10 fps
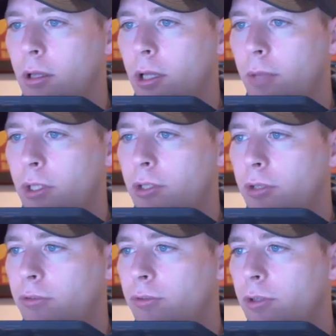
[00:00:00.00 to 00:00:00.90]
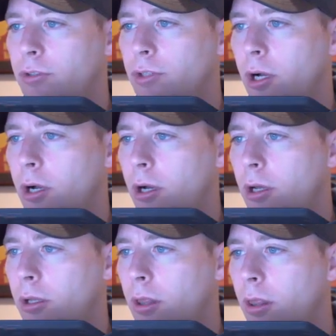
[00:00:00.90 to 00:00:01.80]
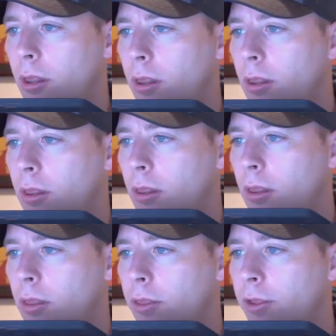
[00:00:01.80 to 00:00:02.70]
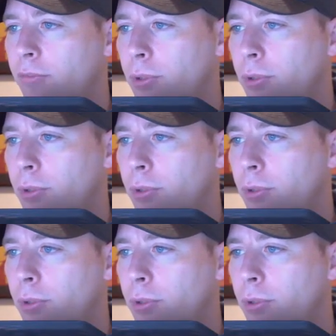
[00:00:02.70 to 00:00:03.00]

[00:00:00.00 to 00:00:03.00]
let me just search on this